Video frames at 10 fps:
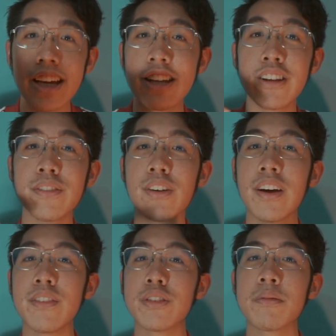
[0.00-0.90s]
And if you
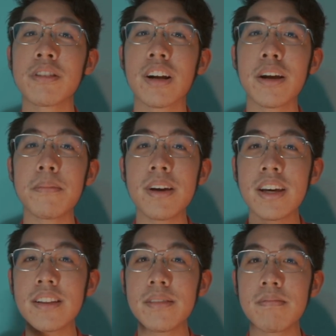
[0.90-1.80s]
haven't subscribed
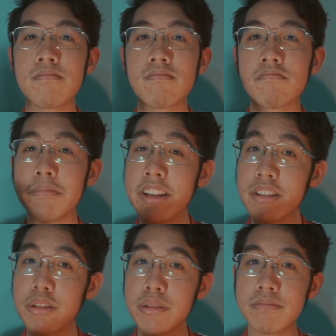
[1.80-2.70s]
yet,
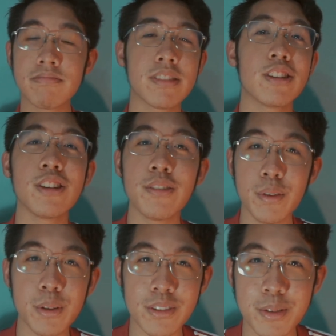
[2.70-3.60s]
please do if
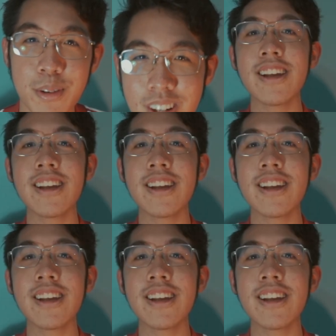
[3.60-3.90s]
you want to see more.